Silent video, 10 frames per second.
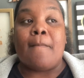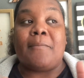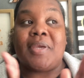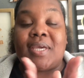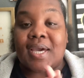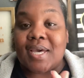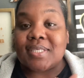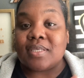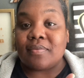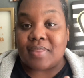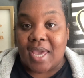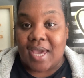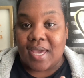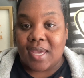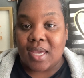because of
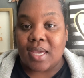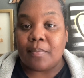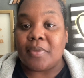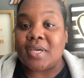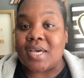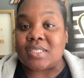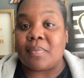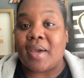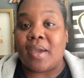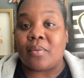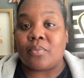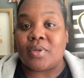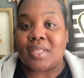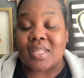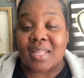that, because of my
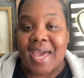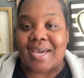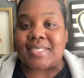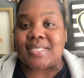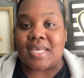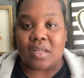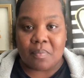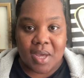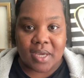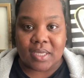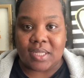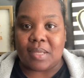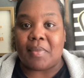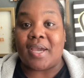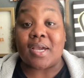relaxed state of mind
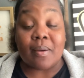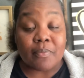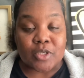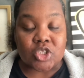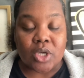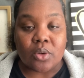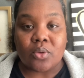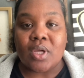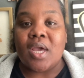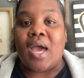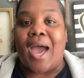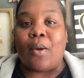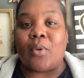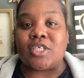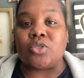and my comfort zone, I
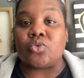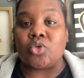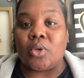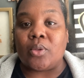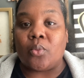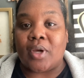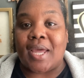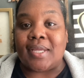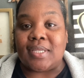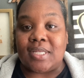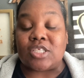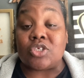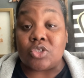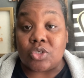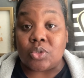wasn't doing what I needed
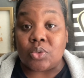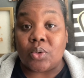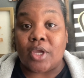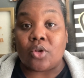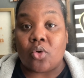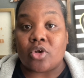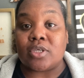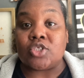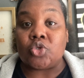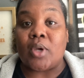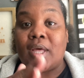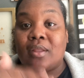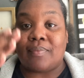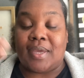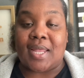to do in order to
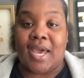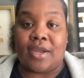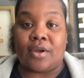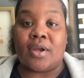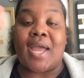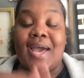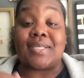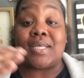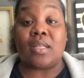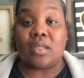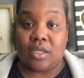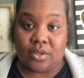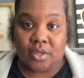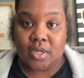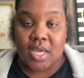elevate higher as a
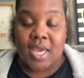leader.